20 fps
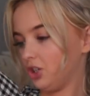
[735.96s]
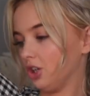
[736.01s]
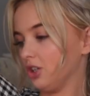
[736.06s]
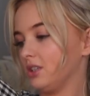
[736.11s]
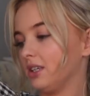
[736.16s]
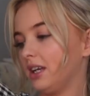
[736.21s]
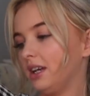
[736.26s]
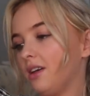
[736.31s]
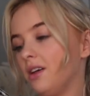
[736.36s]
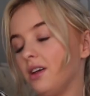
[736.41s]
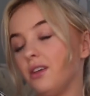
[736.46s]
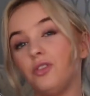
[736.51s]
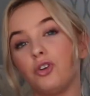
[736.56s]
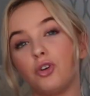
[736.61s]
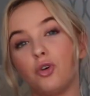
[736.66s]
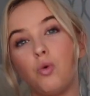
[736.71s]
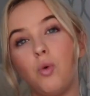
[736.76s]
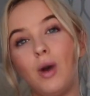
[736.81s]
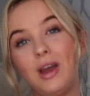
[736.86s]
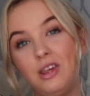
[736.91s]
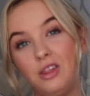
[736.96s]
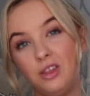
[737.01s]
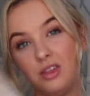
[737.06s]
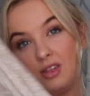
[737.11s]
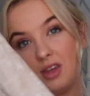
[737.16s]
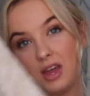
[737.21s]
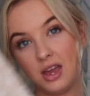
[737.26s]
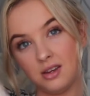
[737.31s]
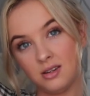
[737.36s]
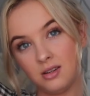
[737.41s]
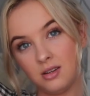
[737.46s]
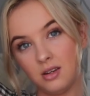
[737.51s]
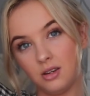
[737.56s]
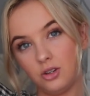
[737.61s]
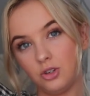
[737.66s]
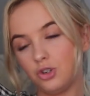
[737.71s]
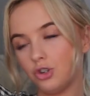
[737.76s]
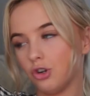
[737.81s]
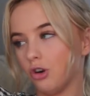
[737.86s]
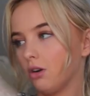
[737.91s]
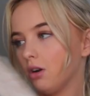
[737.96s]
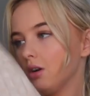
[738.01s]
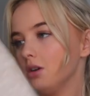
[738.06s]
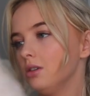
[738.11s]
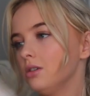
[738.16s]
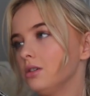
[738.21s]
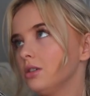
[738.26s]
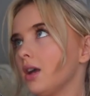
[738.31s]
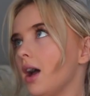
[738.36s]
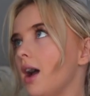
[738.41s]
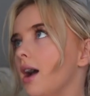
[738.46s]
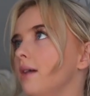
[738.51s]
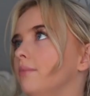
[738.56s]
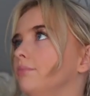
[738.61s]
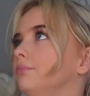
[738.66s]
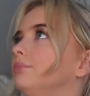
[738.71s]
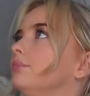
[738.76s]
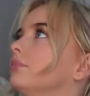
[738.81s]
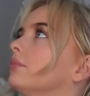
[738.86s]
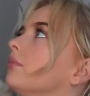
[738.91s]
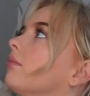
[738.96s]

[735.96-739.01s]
just like, they're quite thin joggers. Um,